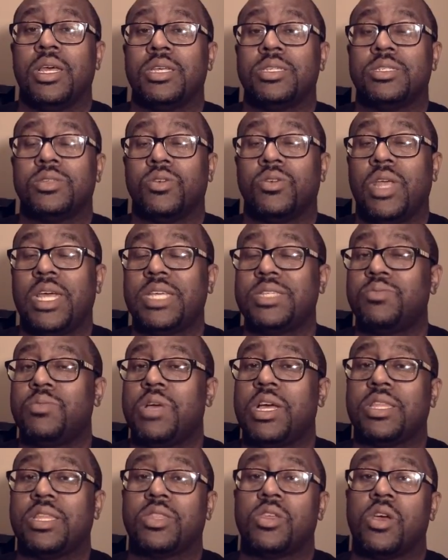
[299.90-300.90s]
So that's
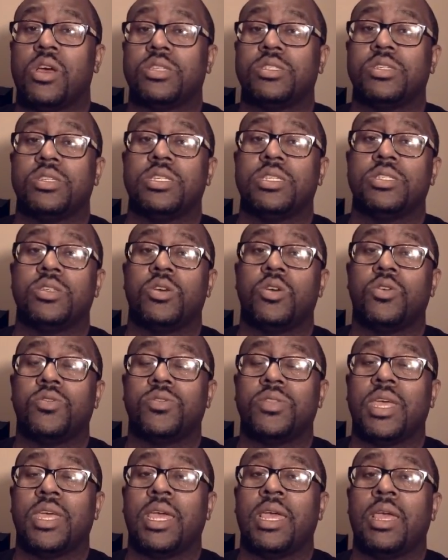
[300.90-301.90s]
my thoughts on this whole
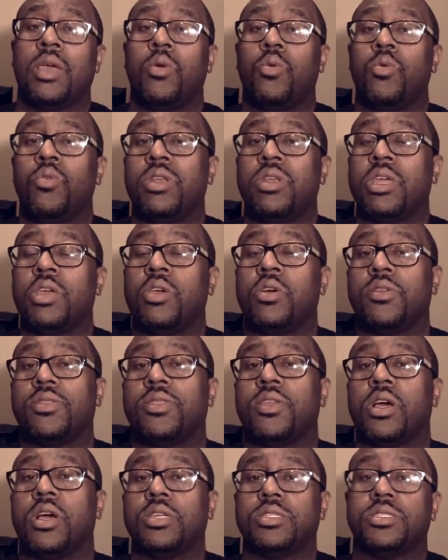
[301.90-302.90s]
thing. What are your
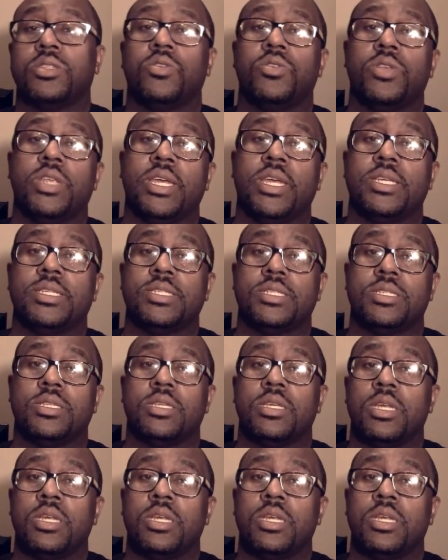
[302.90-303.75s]
thoughts on this?